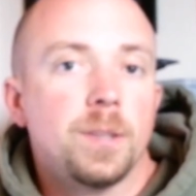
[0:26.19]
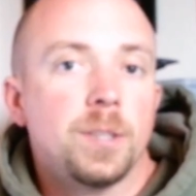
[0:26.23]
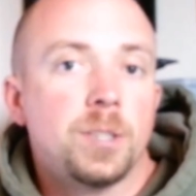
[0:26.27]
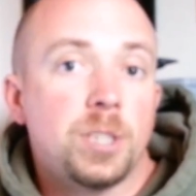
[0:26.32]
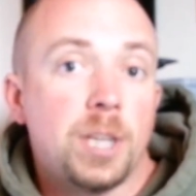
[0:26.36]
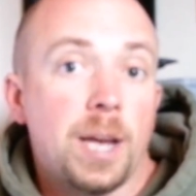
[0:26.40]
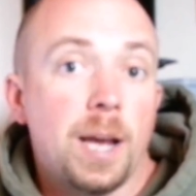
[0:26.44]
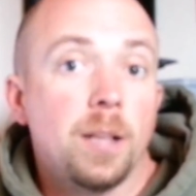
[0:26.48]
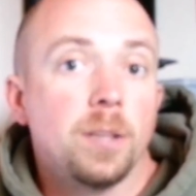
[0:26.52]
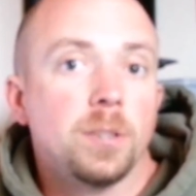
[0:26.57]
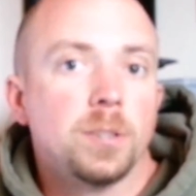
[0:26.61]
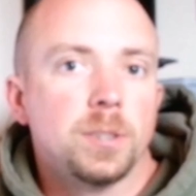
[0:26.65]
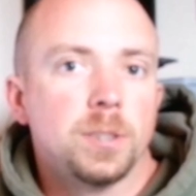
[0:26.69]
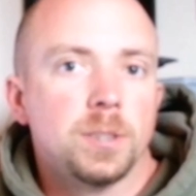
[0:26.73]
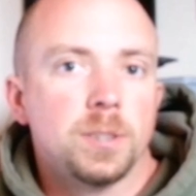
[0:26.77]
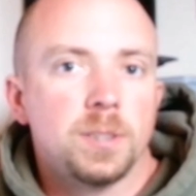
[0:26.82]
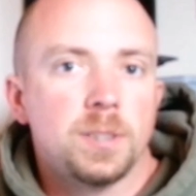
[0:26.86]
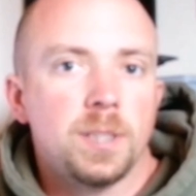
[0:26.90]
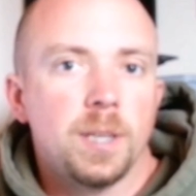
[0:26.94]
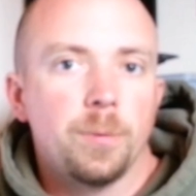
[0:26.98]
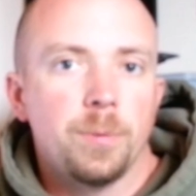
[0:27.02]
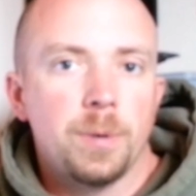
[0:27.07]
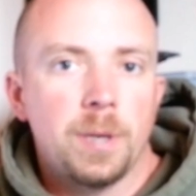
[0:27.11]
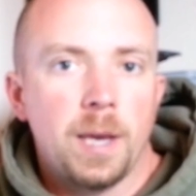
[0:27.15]
the
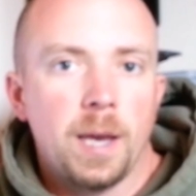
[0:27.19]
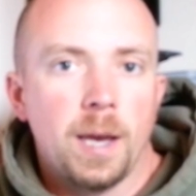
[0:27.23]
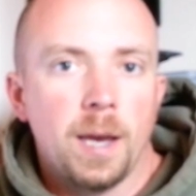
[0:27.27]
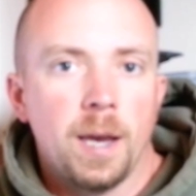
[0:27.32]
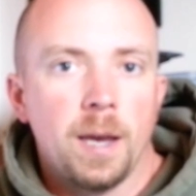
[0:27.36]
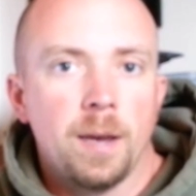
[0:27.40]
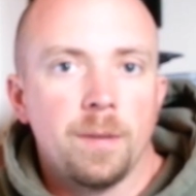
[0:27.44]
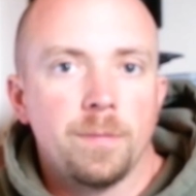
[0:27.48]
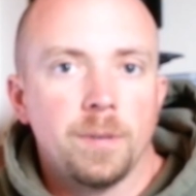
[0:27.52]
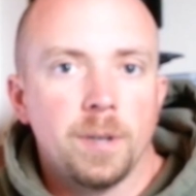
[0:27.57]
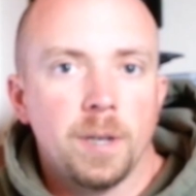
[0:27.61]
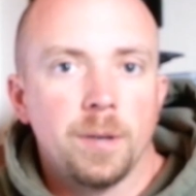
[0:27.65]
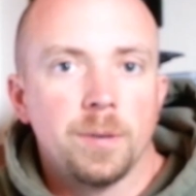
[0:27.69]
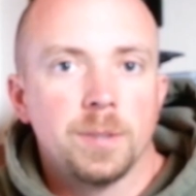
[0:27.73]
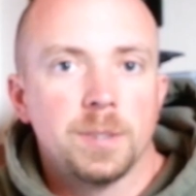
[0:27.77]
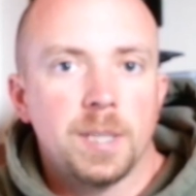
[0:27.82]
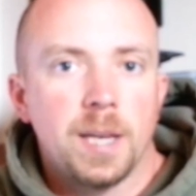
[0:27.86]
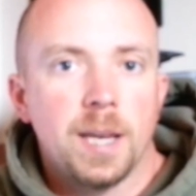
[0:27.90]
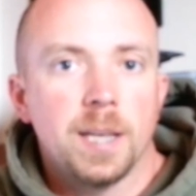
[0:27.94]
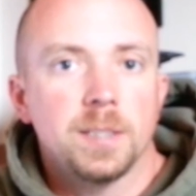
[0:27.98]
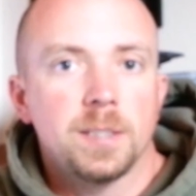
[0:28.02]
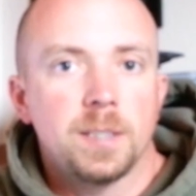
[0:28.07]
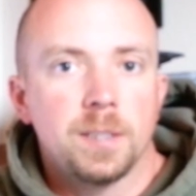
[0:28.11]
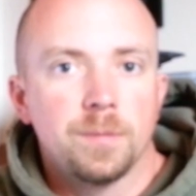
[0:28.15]
challenges that we have, and I was
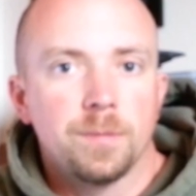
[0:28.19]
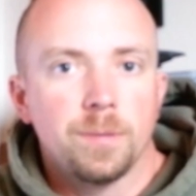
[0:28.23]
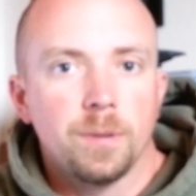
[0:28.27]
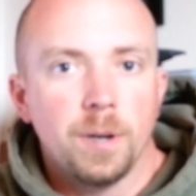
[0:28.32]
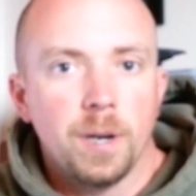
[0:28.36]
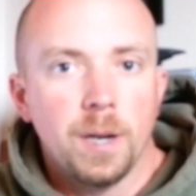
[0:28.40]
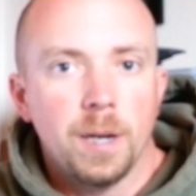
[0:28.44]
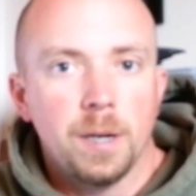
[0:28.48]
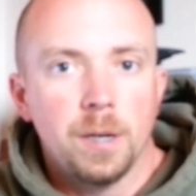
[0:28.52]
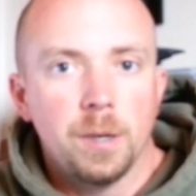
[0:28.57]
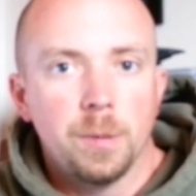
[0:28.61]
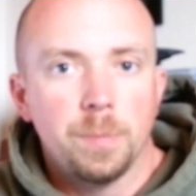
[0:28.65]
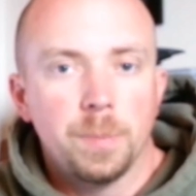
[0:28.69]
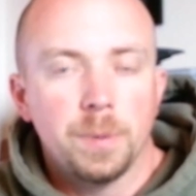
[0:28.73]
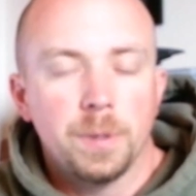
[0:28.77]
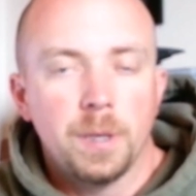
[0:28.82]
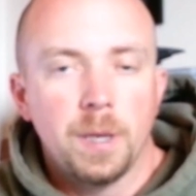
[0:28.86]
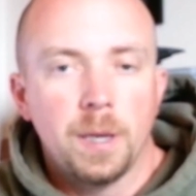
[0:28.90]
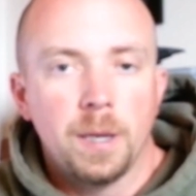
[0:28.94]
asking for help,